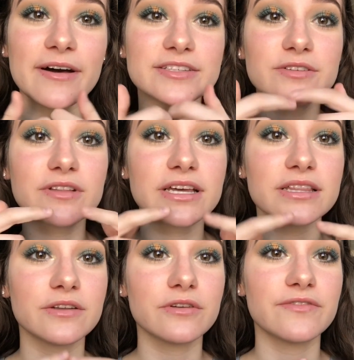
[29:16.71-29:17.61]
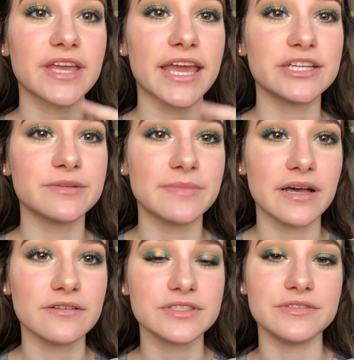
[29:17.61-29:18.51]
Also click the notification
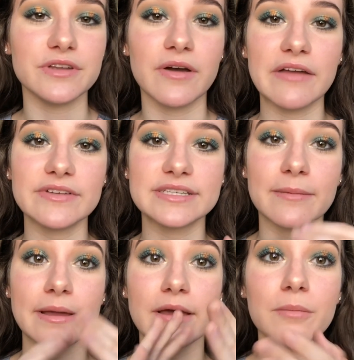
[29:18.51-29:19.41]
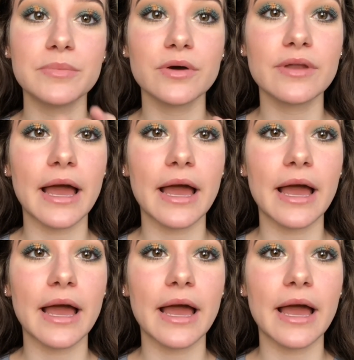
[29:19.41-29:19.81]
bell so you know every time I upload.